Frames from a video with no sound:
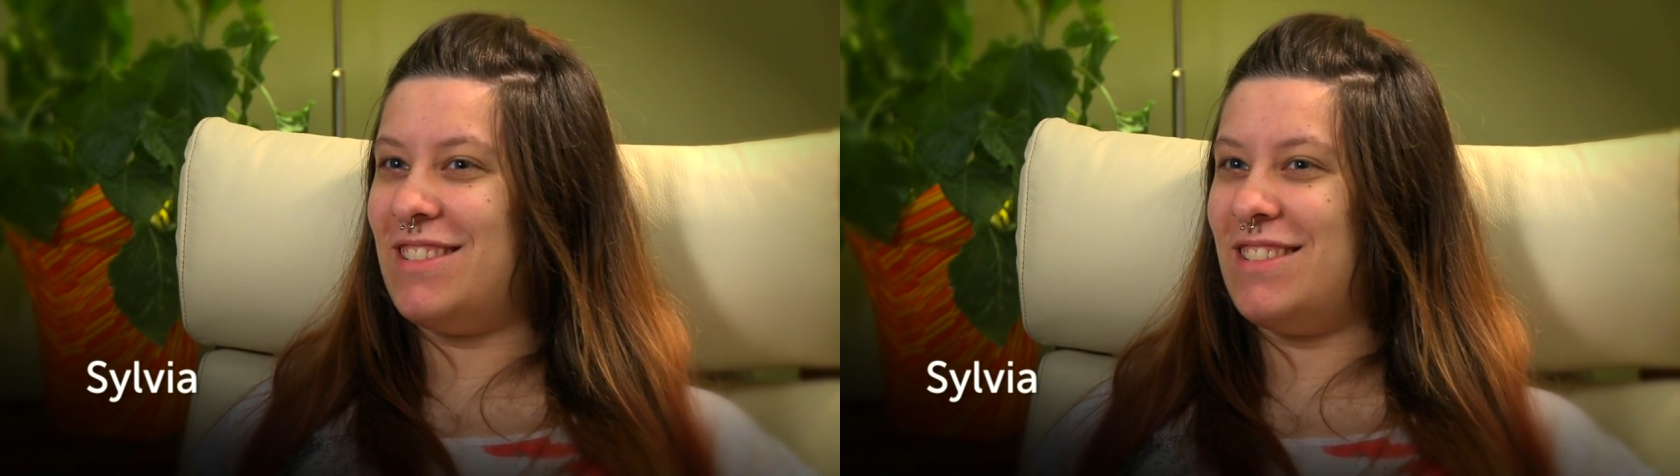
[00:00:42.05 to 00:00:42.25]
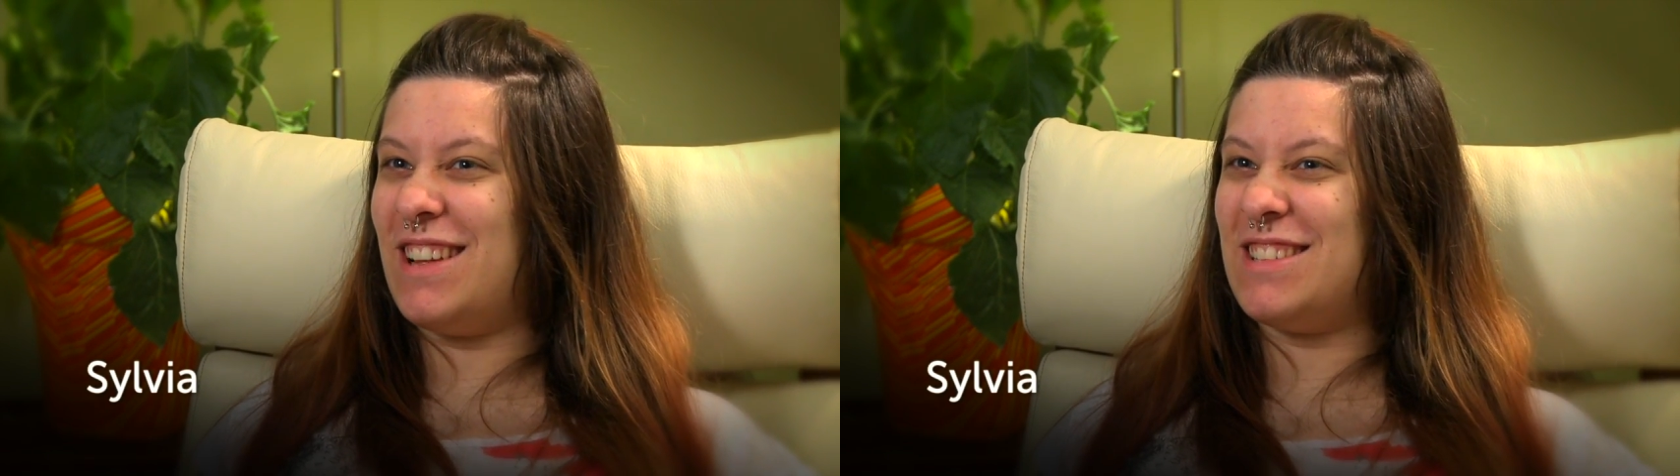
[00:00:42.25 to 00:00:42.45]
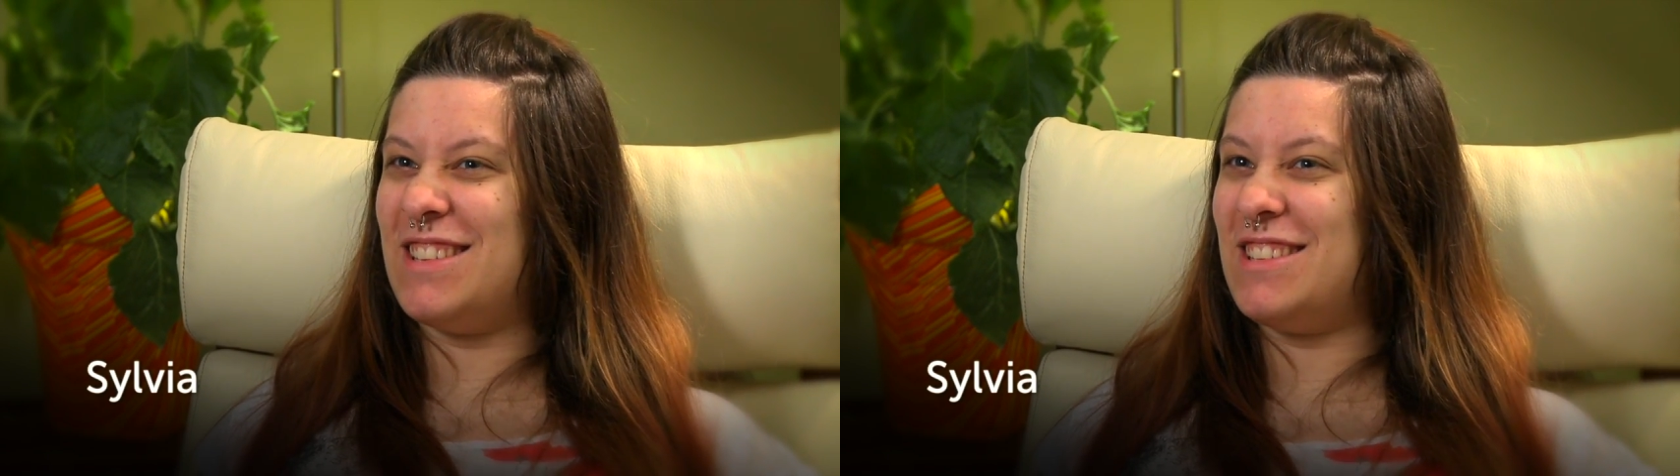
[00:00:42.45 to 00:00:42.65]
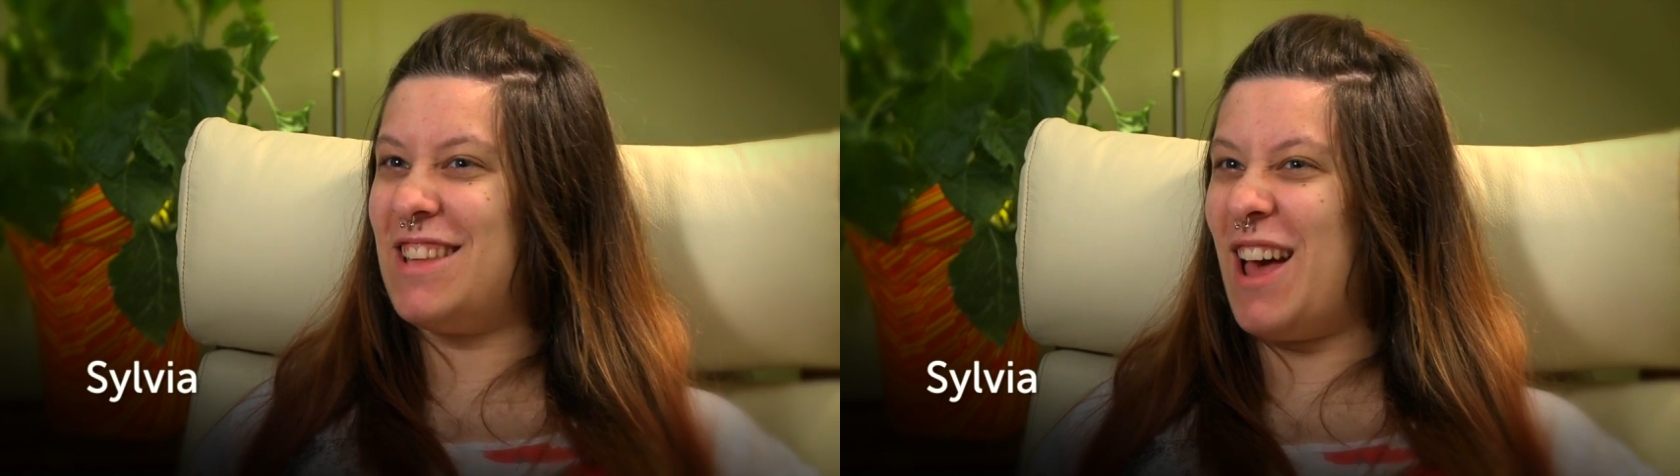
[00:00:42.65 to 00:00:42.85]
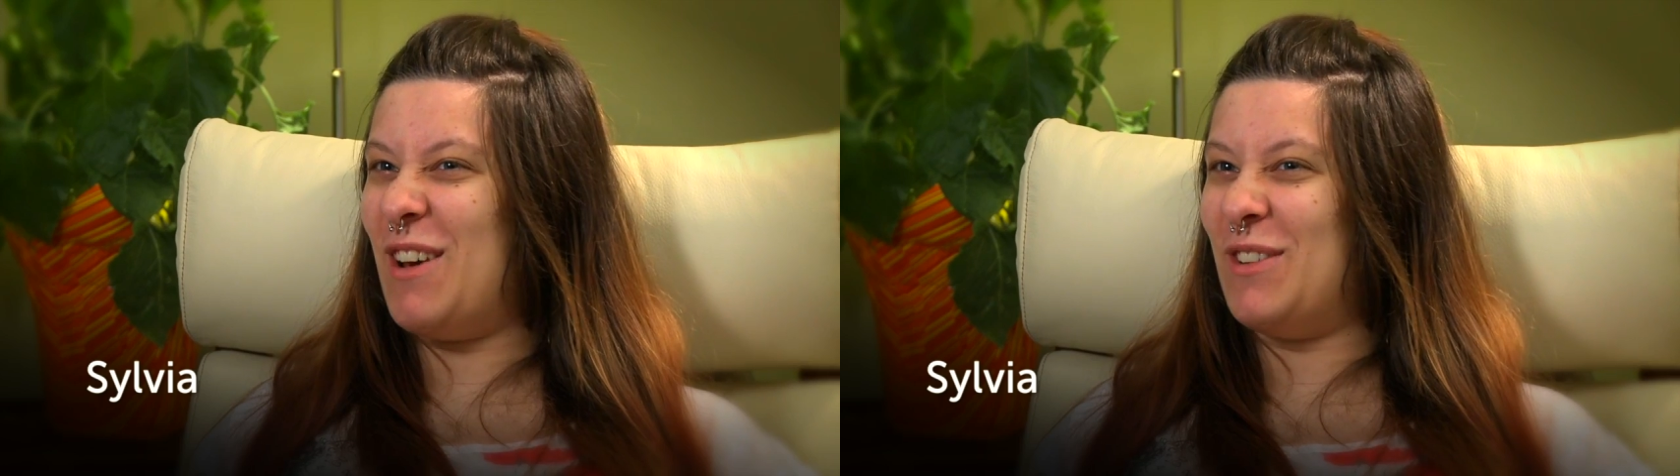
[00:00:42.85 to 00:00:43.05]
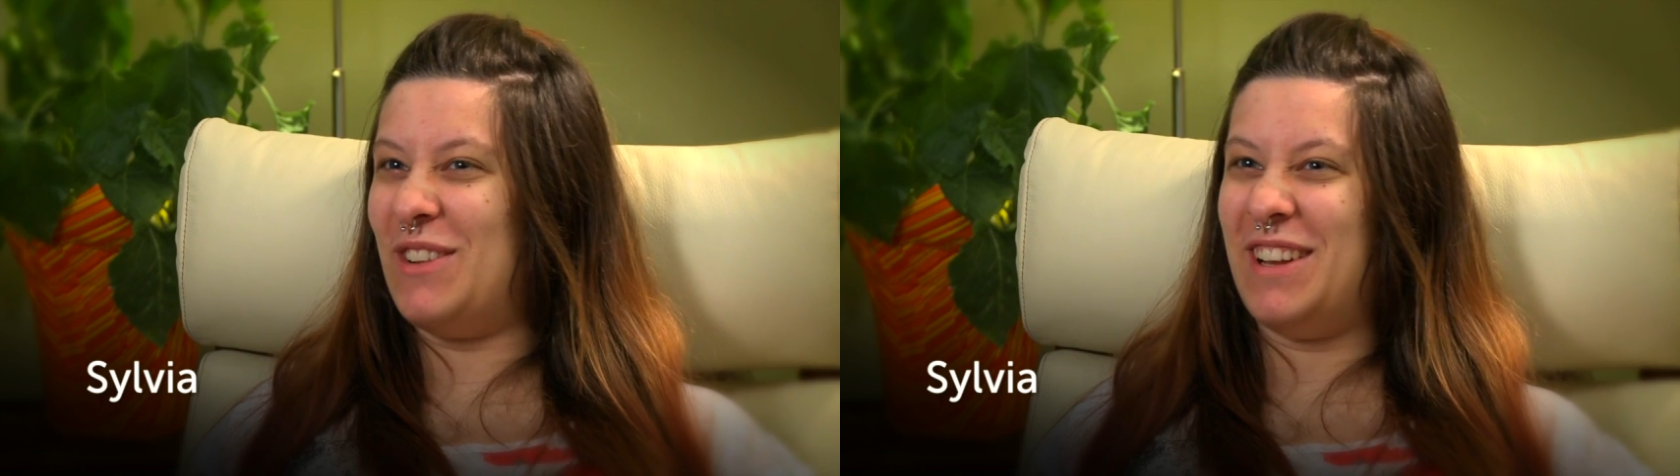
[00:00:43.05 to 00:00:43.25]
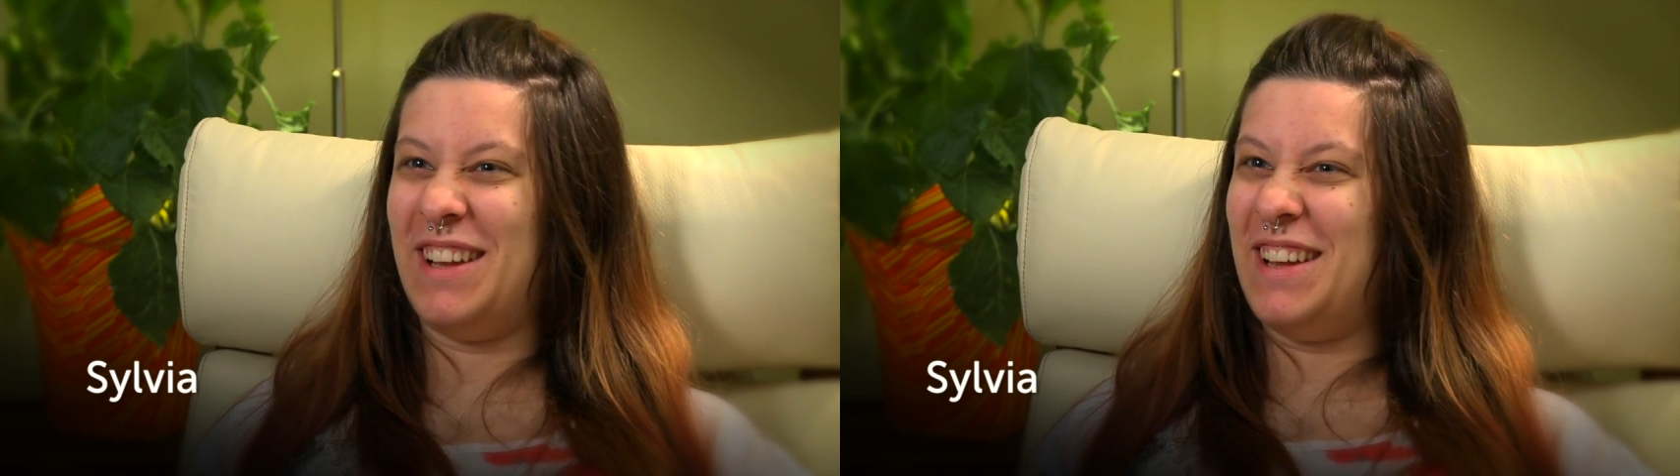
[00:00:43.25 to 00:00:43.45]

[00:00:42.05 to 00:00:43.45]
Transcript: doesn't sound